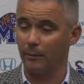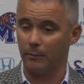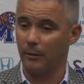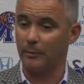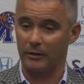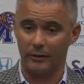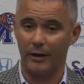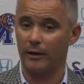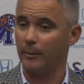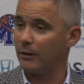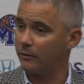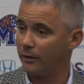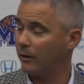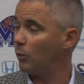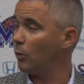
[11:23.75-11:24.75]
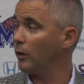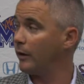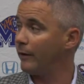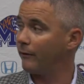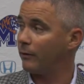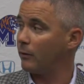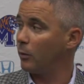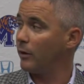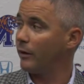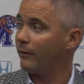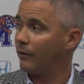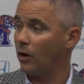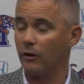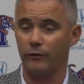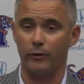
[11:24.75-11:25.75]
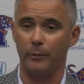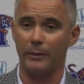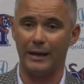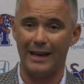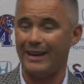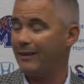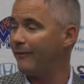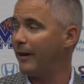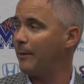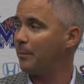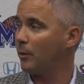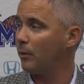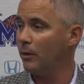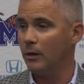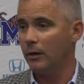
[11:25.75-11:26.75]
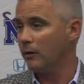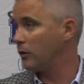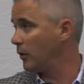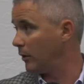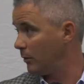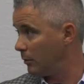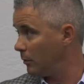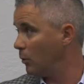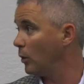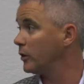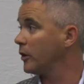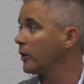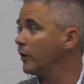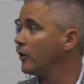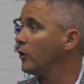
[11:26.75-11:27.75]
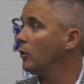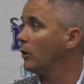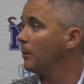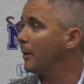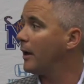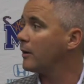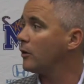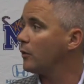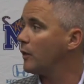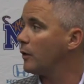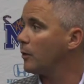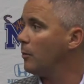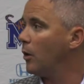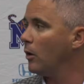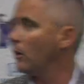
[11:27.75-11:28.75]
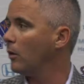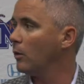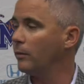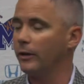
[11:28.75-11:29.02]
I'm excited about seeing where they've gone from the end of April to what they're going to do on the practice field tomorrow.